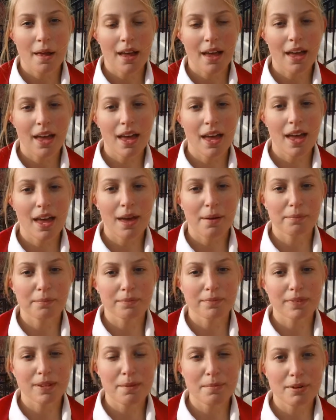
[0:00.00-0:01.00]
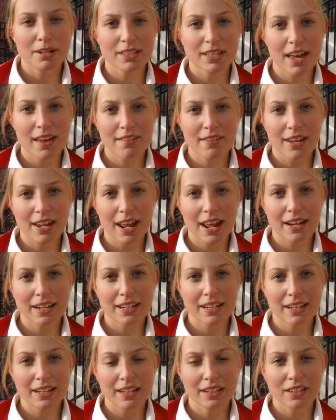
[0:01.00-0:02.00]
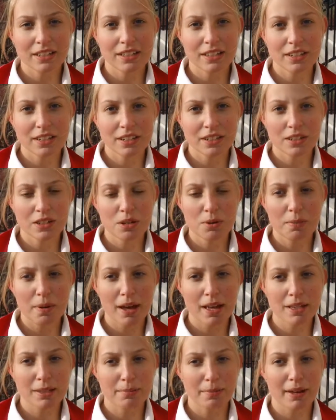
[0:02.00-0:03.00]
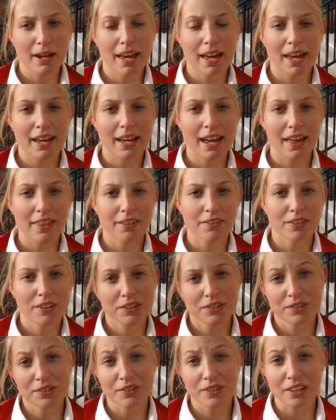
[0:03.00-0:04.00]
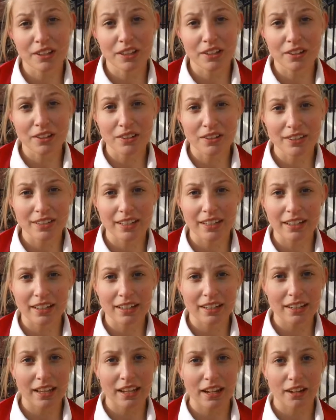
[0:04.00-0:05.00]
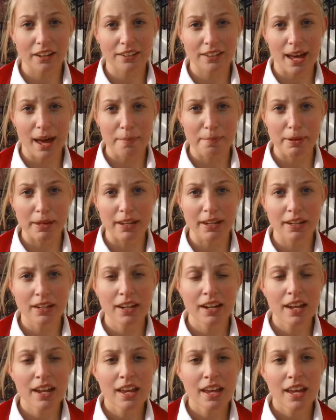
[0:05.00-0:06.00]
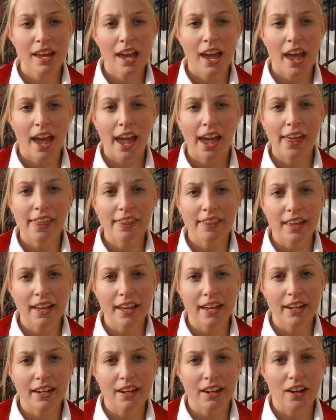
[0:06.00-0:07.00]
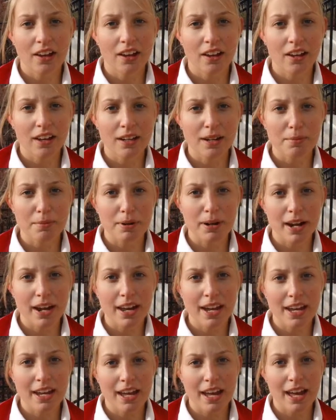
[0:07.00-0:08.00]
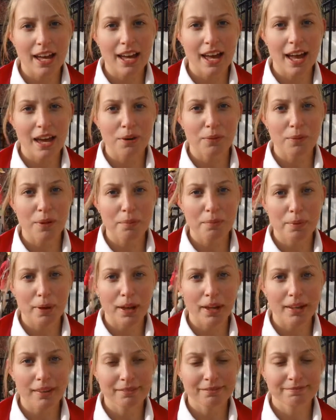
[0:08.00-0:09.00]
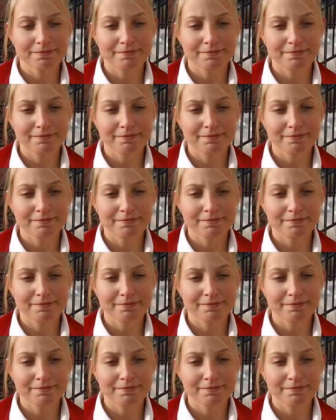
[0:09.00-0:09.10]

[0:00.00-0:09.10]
Number 7, I did 2 putts, but I got the first one really close and then a little tap in. And then on number 8, I had 1 putt.